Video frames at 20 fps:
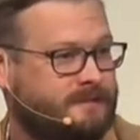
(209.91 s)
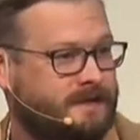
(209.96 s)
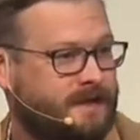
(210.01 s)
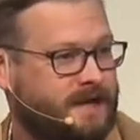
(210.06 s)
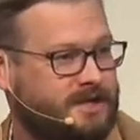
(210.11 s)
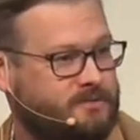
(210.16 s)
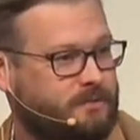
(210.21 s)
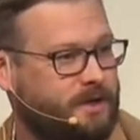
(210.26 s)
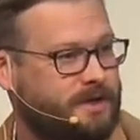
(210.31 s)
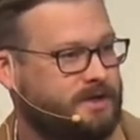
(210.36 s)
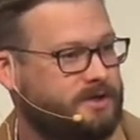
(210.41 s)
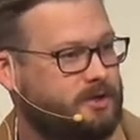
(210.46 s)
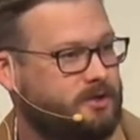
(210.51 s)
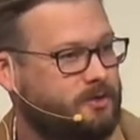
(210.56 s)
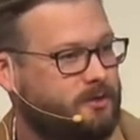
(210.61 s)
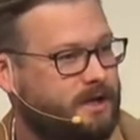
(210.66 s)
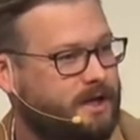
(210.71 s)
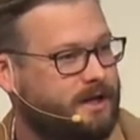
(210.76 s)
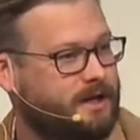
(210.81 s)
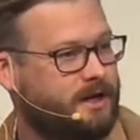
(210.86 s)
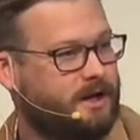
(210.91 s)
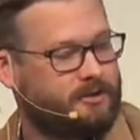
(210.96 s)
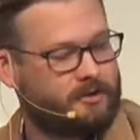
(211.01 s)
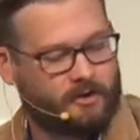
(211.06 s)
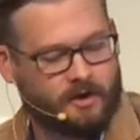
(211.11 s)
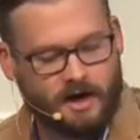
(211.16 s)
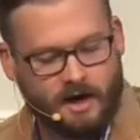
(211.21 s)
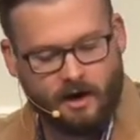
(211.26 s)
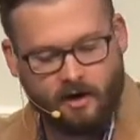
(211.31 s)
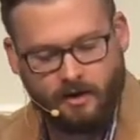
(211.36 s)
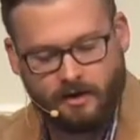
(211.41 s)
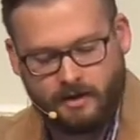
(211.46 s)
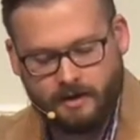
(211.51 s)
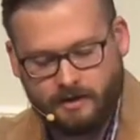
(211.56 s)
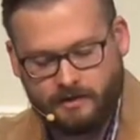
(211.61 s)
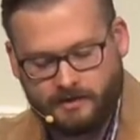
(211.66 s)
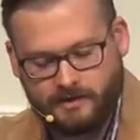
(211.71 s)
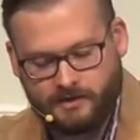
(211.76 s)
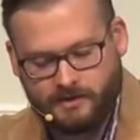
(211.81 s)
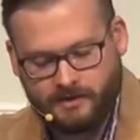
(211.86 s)
as we do in other
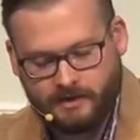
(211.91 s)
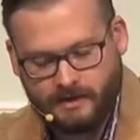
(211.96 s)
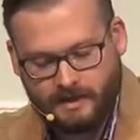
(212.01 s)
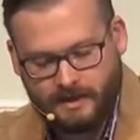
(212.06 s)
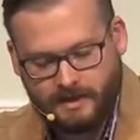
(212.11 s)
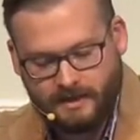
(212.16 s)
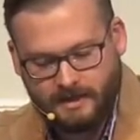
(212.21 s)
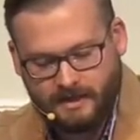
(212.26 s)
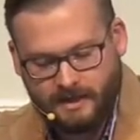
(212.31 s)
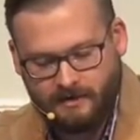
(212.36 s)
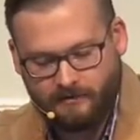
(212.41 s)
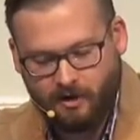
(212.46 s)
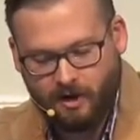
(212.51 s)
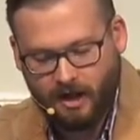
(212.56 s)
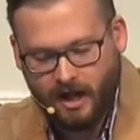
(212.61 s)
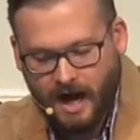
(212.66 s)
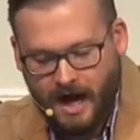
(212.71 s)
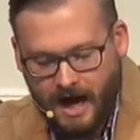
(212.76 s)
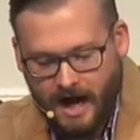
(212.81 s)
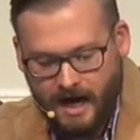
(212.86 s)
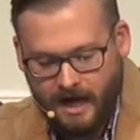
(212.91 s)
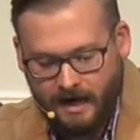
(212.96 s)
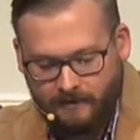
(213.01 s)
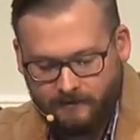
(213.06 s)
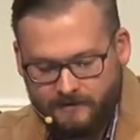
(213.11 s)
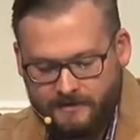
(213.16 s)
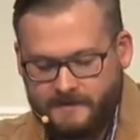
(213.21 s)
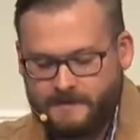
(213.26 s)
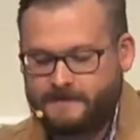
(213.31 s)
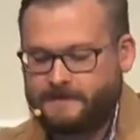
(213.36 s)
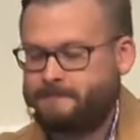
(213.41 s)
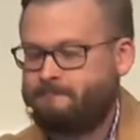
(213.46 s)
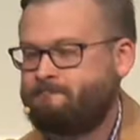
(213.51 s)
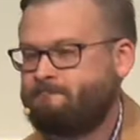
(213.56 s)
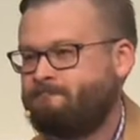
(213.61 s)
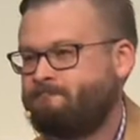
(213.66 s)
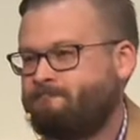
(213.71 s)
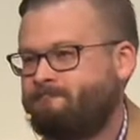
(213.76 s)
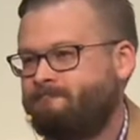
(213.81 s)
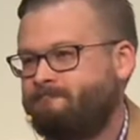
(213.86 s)
areas of our lives.
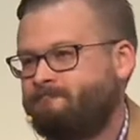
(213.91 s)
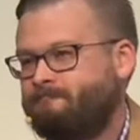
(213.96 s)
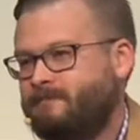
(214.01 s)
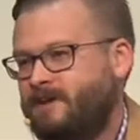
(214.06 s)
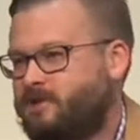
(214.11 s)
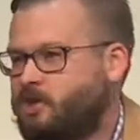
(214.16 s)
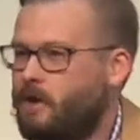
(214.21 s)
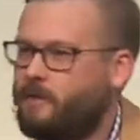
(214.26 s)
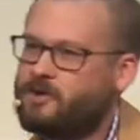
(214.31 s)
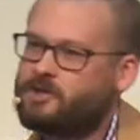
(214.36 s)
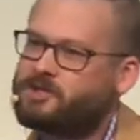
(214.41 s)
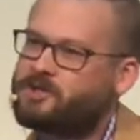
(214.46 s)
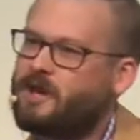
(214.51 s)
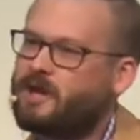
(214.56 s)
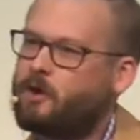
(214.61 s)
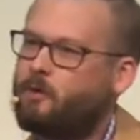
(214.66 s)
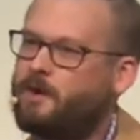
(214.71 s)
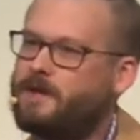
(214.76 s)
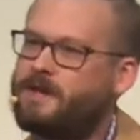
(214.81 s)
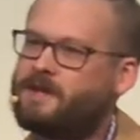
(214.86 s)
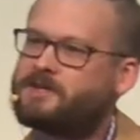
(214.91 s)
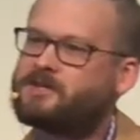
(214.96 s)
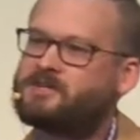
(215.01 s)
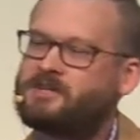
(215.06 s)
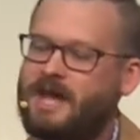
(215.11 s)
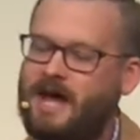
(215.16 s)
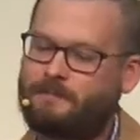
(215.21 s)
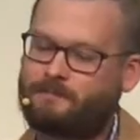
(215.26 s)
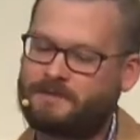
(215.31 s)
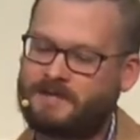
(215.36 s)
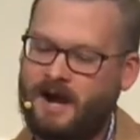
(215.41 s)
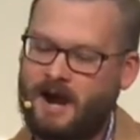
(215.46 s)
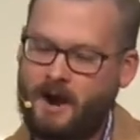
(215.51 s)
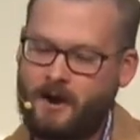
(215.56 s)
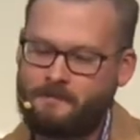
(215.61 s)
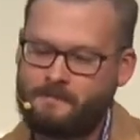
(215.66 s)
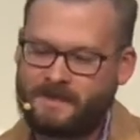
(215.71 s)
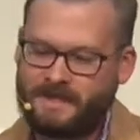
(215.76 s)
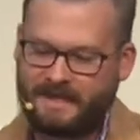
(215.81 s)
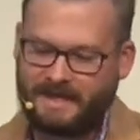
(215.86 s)
It's almost like we accept our
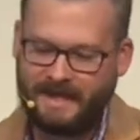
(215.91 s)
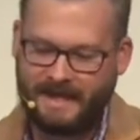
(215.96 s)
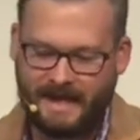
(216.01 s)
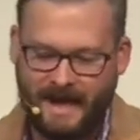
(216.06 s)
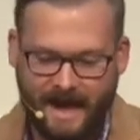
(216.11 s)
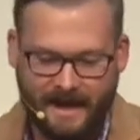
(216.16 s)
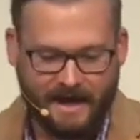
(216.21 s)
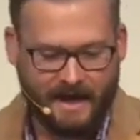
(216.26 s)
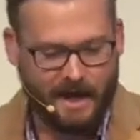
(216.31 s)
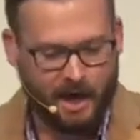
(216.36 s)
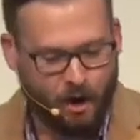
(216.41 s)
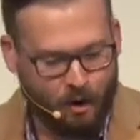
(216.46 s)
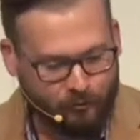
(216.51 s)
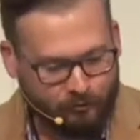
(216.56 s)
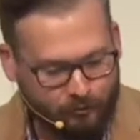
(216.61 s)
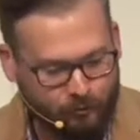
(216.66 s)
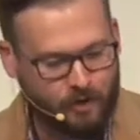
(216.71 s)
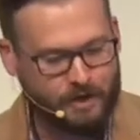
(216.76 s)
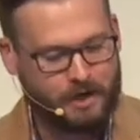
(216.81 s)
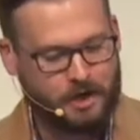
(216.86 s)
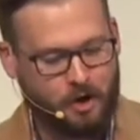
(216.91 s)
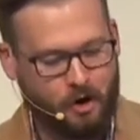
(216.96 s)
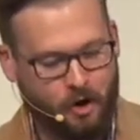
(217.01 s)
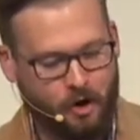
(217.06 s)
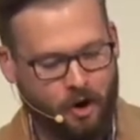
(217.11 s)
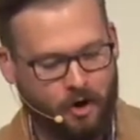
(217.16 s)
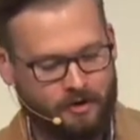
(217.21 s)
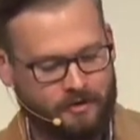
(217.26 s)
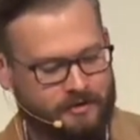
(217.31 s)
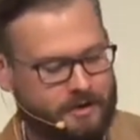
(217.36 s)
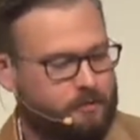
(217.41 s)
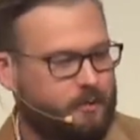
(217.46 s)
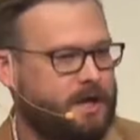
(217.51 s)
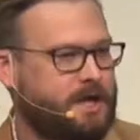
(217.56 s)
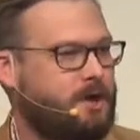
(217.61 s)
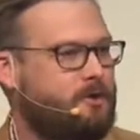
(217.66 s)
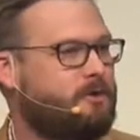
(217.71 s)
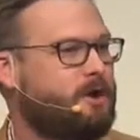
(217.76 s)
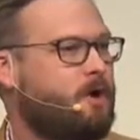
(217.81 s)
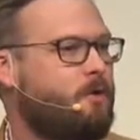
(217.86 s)
get out of hell free card and then we
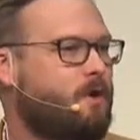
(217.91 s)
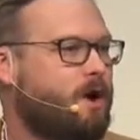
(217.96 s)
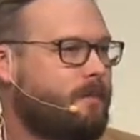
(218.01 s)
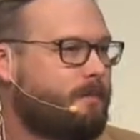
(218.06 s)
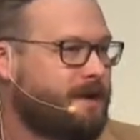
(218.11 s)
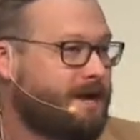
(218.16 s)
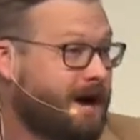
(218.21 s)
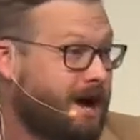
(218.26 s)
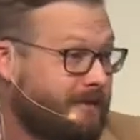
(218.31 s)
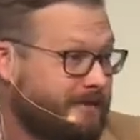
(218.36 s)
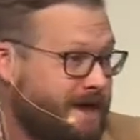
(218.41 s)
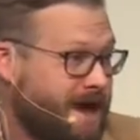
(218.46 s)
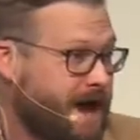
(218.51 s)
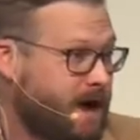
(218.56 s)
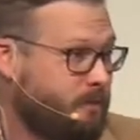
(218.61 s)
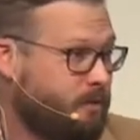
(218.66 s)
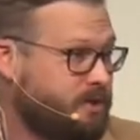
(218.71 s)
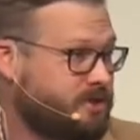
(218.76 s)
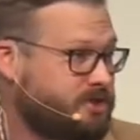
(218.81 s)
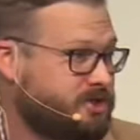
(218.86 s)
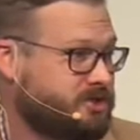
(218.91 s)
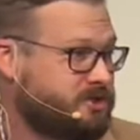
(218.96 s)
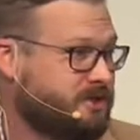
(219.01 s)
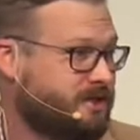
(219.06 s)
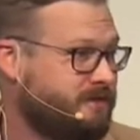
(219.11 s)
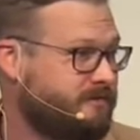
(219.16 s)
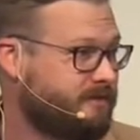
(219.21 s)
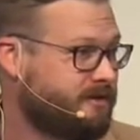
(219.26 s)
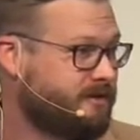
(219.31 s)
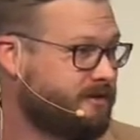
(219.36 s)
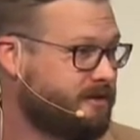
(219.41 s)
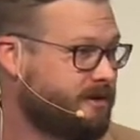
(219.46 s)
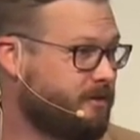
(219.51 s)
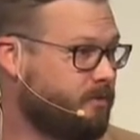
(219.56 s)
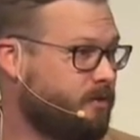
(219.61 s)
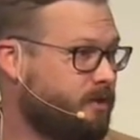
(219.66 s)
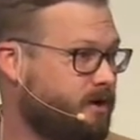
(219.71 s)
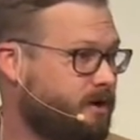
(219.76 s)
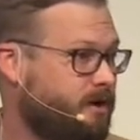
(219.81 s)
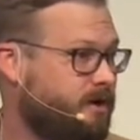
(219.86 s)
go nowhere beyond that. We just leave it there
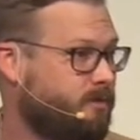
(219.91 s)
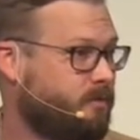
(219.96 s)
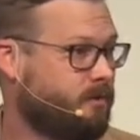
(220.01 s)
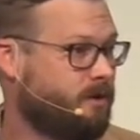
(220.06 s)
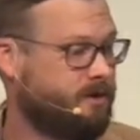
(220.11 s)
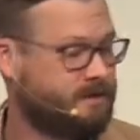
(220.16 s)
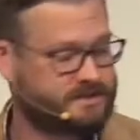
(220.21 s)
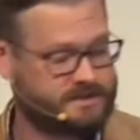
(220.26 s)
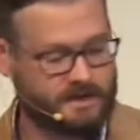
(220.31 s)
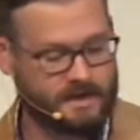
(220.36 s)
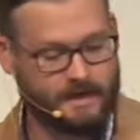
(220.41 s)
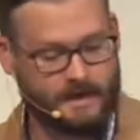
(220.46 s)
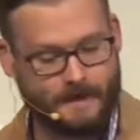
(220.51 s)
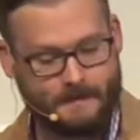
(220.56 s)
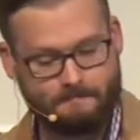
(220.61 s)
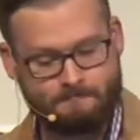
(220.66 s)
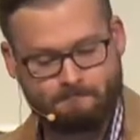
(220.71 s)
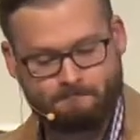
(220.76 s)
where, where it's at.